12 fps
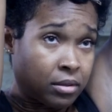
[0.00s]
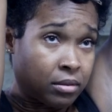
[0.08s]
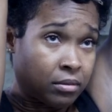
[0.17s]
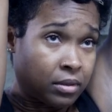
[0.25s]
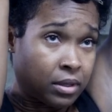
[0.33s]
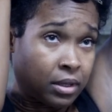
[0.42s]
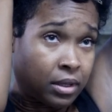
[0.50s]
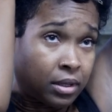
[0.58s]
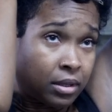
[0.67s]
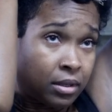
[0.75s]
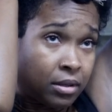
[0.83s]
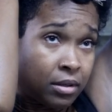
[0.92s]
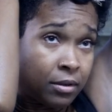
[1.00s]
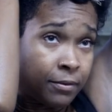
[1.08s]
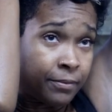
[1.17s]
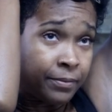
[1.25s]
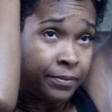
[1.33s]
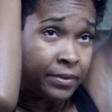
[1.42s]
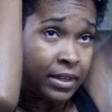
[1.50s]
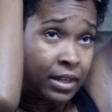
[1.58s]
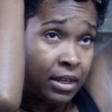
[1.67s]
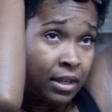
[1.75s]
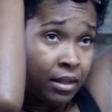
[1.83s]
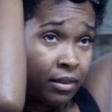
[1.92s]
Okay.
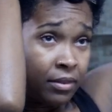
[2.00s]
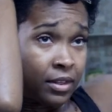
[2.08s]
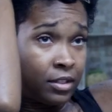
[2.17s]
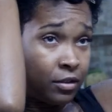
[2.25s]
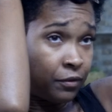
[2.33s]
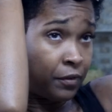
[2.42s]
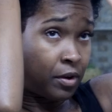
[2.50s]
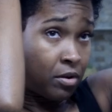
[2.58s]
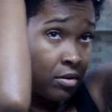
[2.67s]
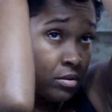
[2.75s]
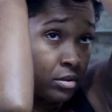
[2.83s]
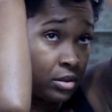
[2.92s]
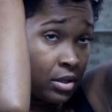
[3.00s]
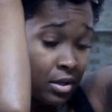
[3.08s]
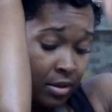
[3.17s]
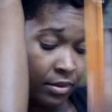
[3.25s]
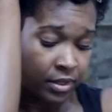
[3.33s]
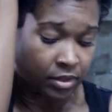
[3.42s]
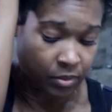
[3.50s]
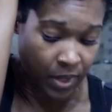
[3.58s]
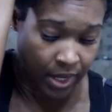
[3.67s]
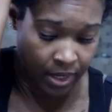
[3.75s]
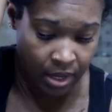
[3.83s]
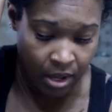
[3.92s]
This falls this
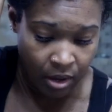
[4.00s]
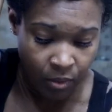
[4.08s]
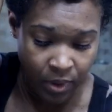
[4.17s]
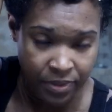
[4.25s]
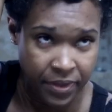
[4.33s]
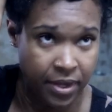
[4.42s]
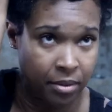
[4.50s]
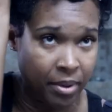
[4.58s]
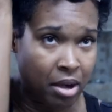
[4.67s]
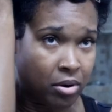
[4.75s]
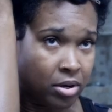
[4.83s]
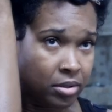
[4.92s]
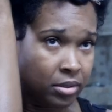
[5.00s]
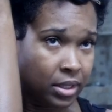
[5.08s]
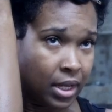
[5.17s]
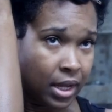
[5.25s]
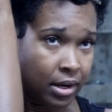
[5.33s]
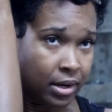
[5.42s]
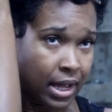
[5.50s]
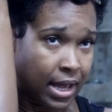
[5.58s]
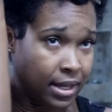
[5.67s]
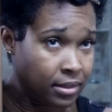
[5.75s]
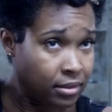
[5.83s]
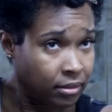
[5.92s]
way. One thing about curly hair,
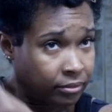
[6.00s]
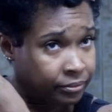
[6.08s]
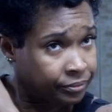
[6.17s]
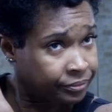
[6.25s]
guys,